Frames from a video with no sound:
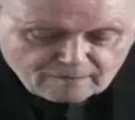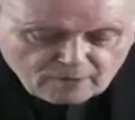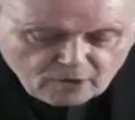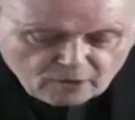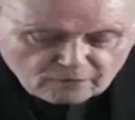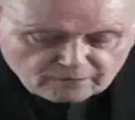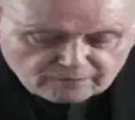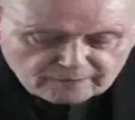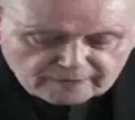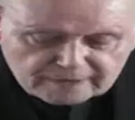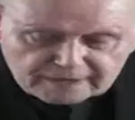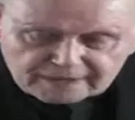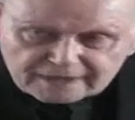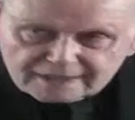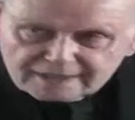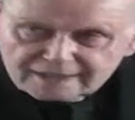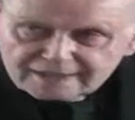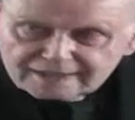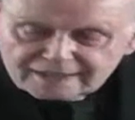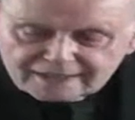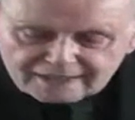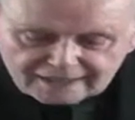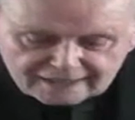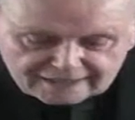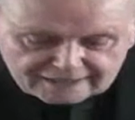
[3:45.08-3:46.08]
about the
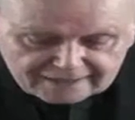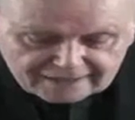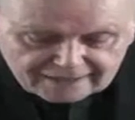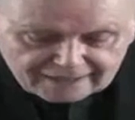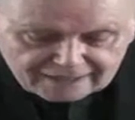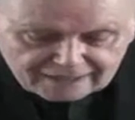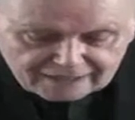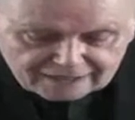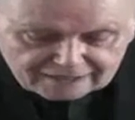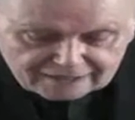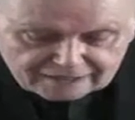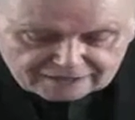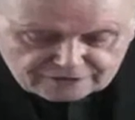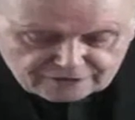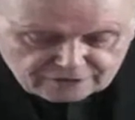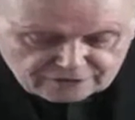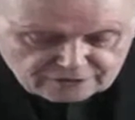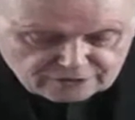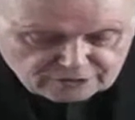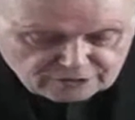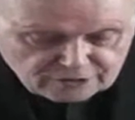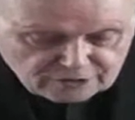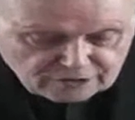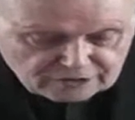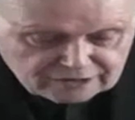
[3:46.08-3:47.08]
Easter Feast of
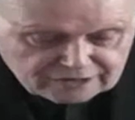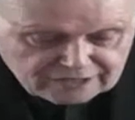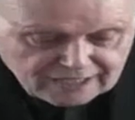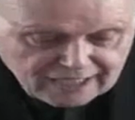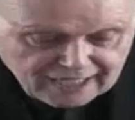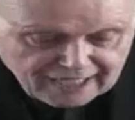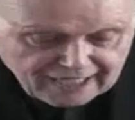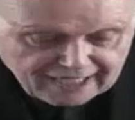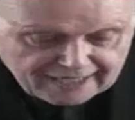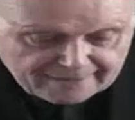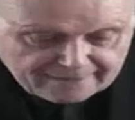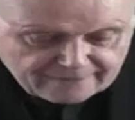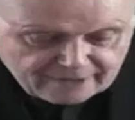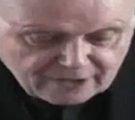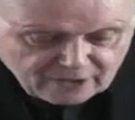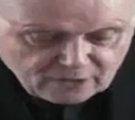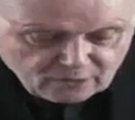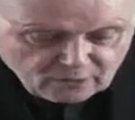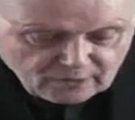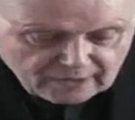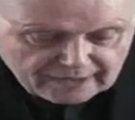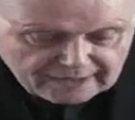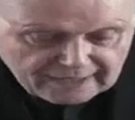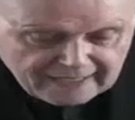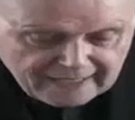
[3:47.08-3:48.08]
Feasts,
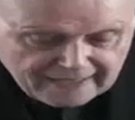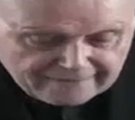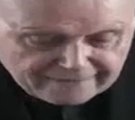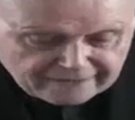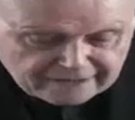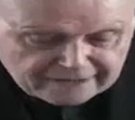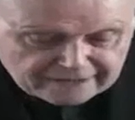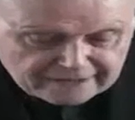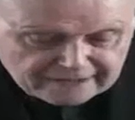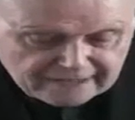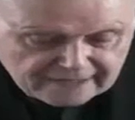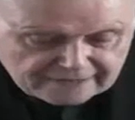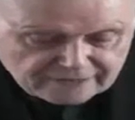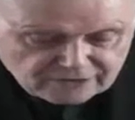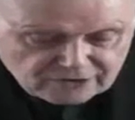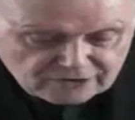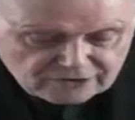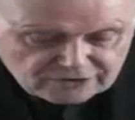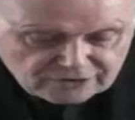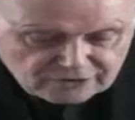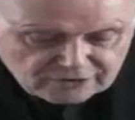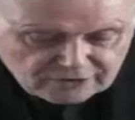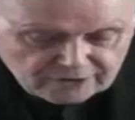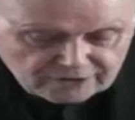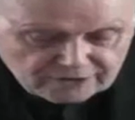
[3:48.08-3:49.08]
that annual moment
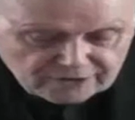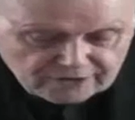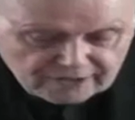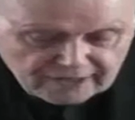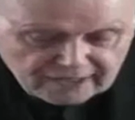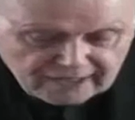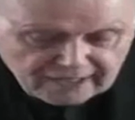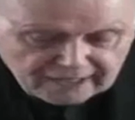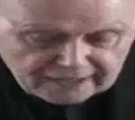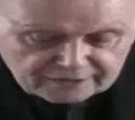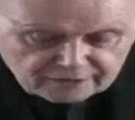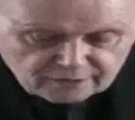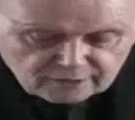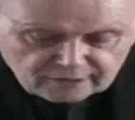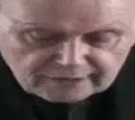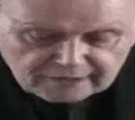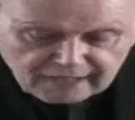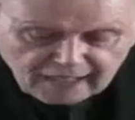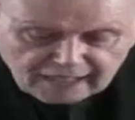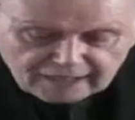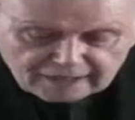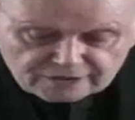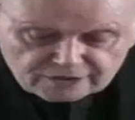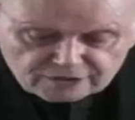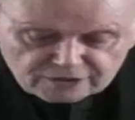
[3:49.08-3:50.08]
in
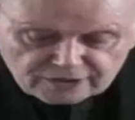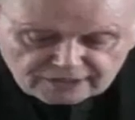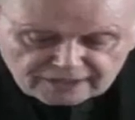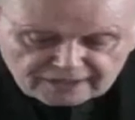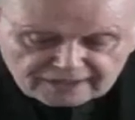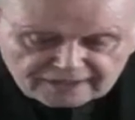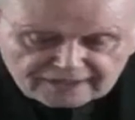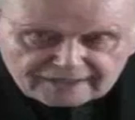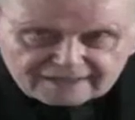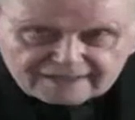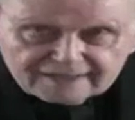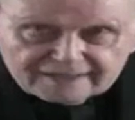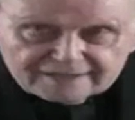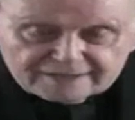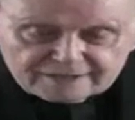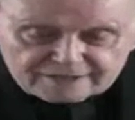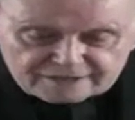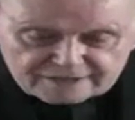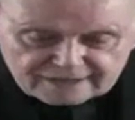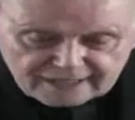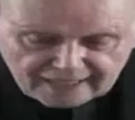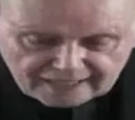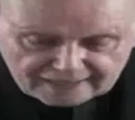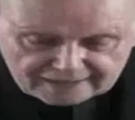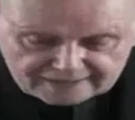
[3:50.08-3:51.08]
liturgical time
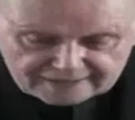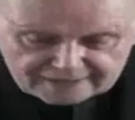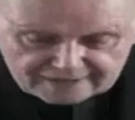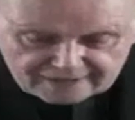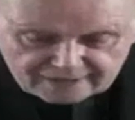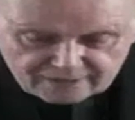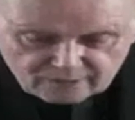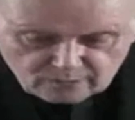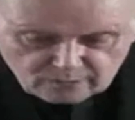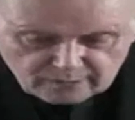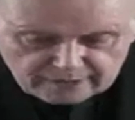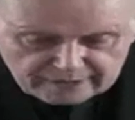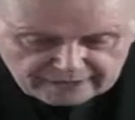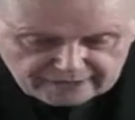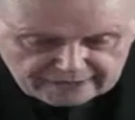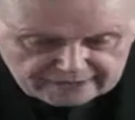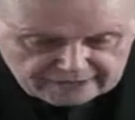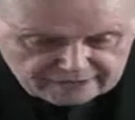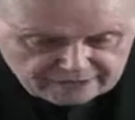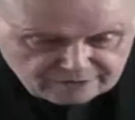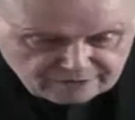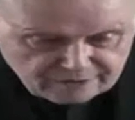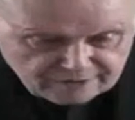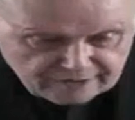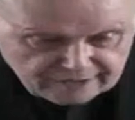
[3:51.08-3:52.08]
when heaven
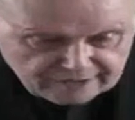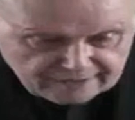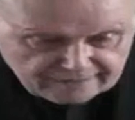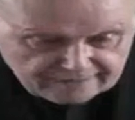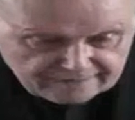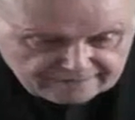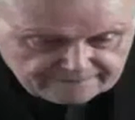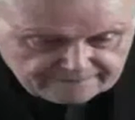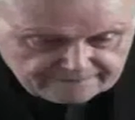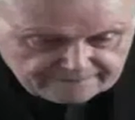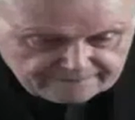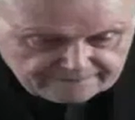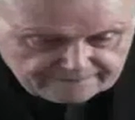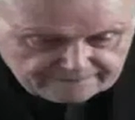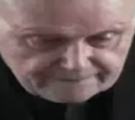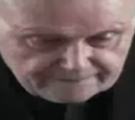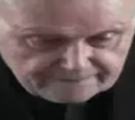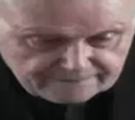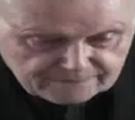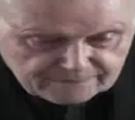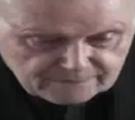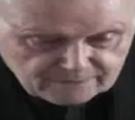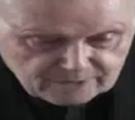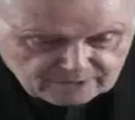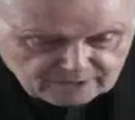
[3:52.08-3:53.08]
touches earth and
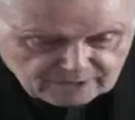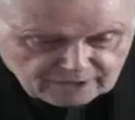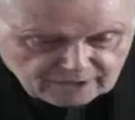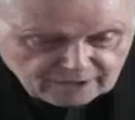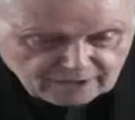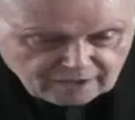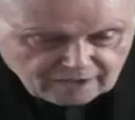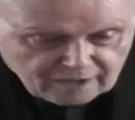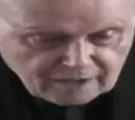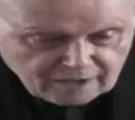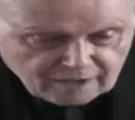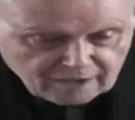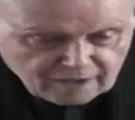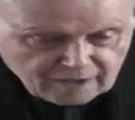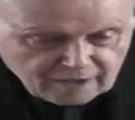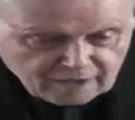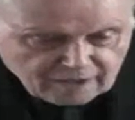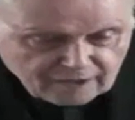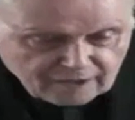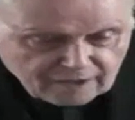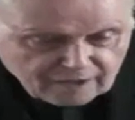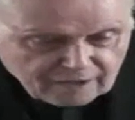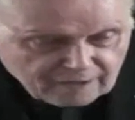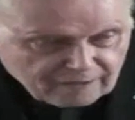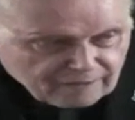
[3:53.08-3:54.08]
chronology
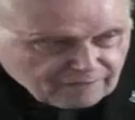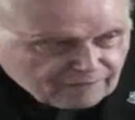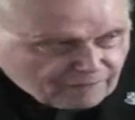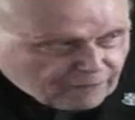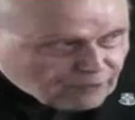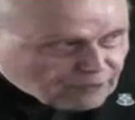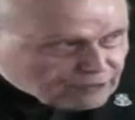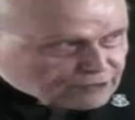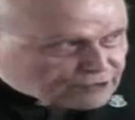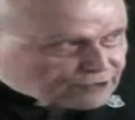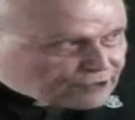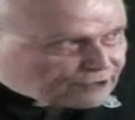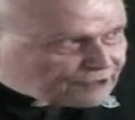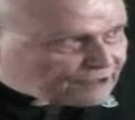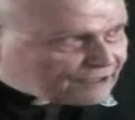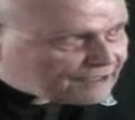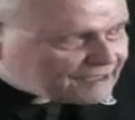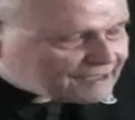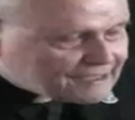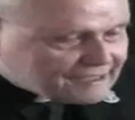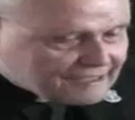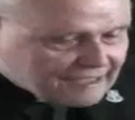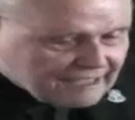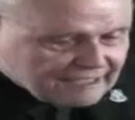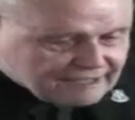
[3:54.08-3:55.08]
intersect with
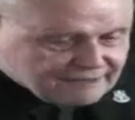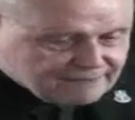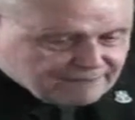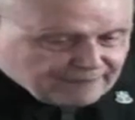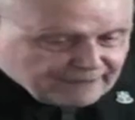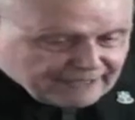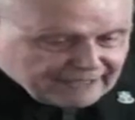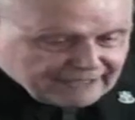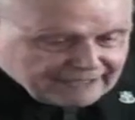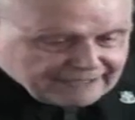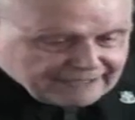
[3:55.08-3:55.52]
history.